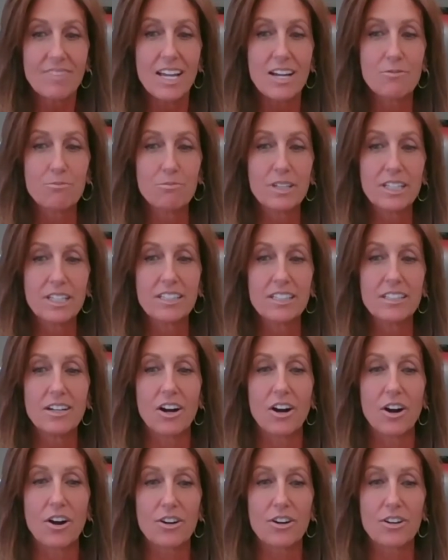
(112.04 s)
and we
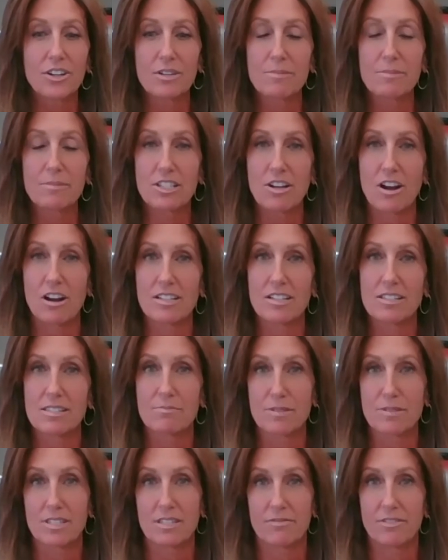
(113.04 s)
are going to be talking
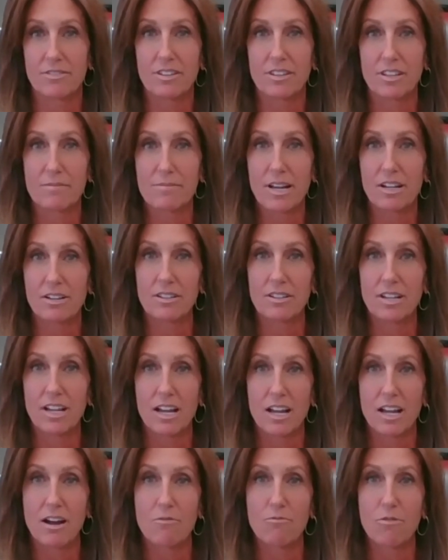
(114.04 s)
specifically about
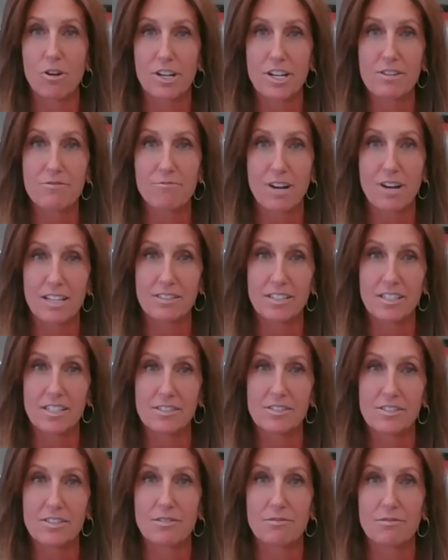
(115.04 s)
uh, working
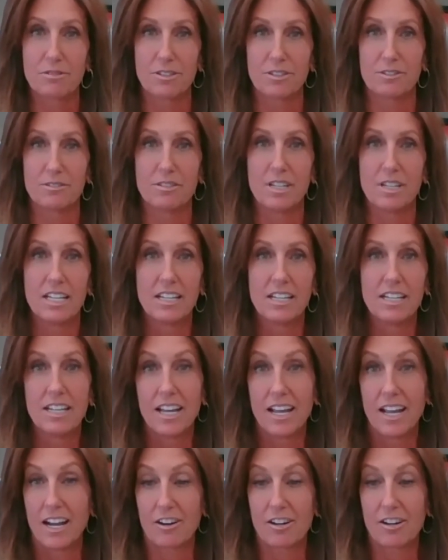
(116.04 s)
residents through
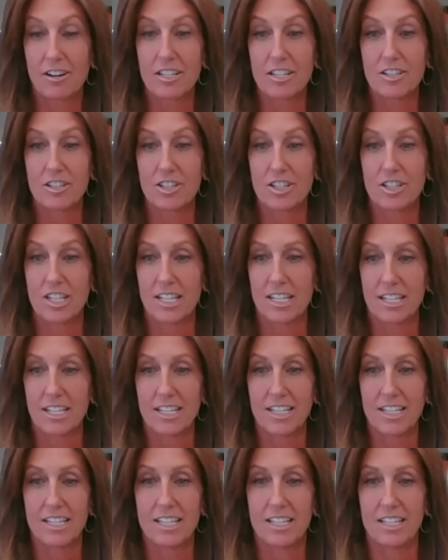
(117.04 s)
air
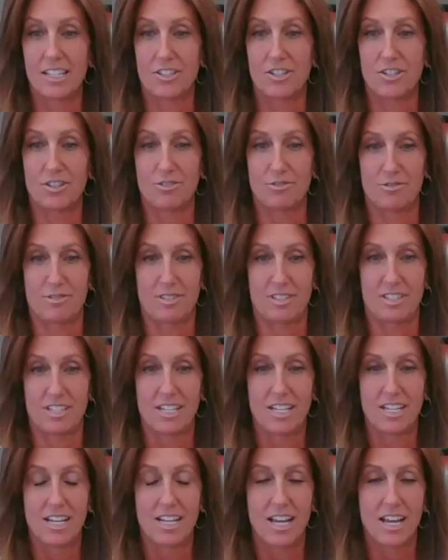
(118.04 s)
conditioning issues.
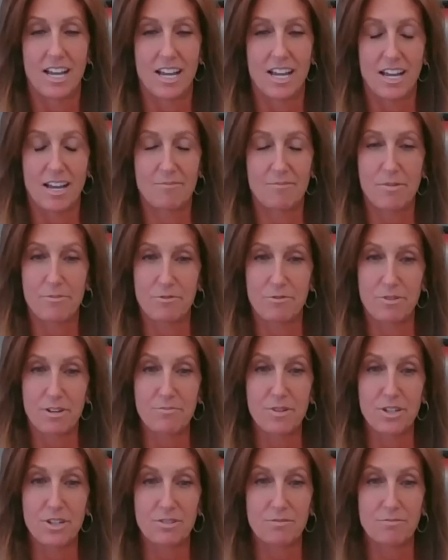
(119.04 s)
Um, I'm going to
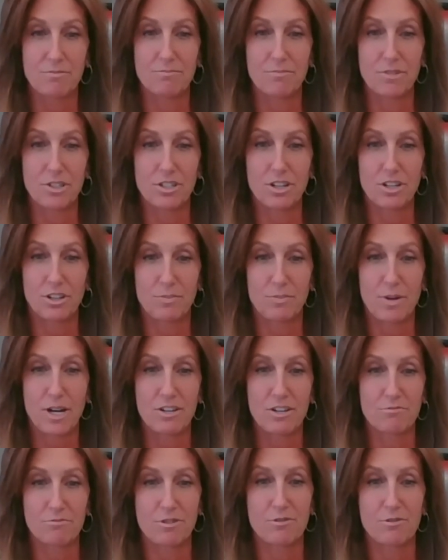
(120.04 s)
read Mich Michelle's
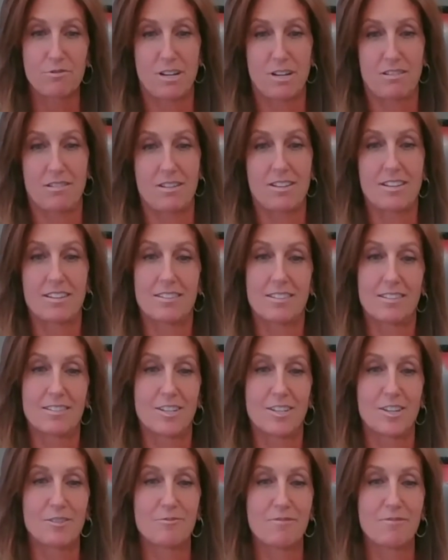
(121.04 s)
bio real quickly because it's
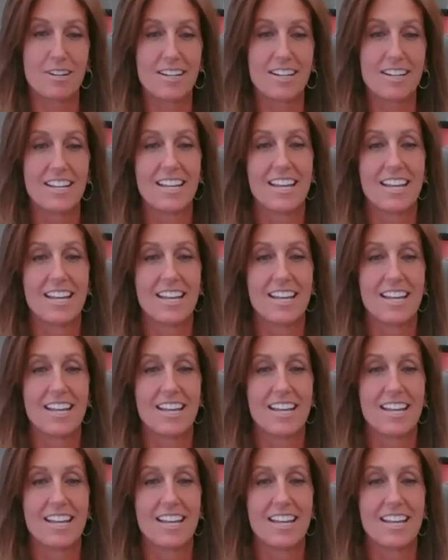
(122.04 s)
a good one.